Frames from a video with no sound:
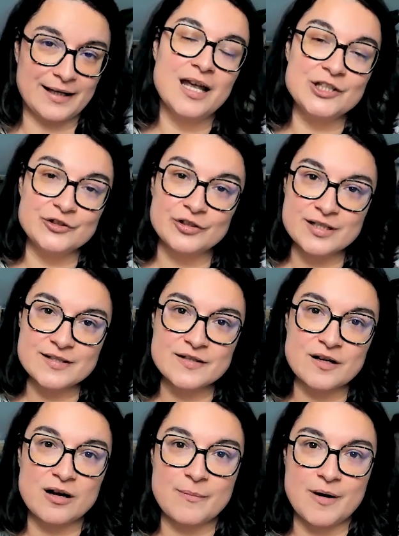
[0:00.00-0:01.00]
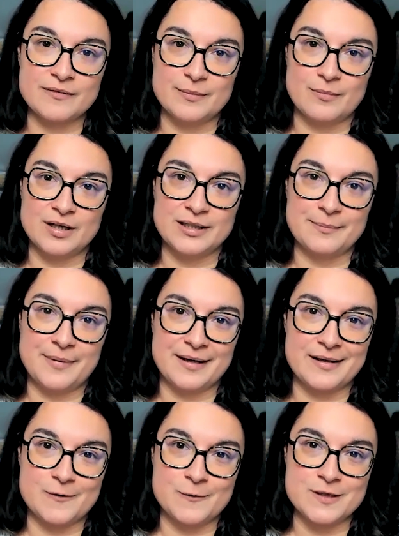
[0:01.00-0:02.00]
And you're going to talk about the money
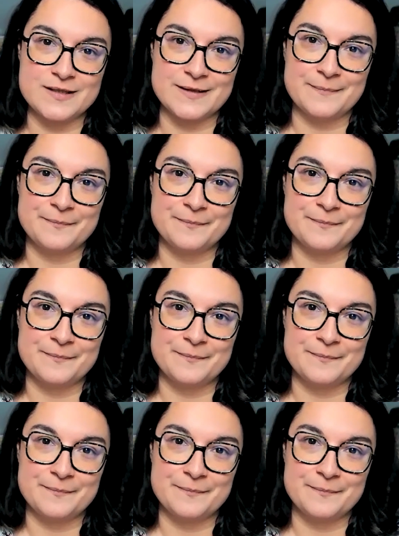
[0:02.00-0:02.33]
back guarantee.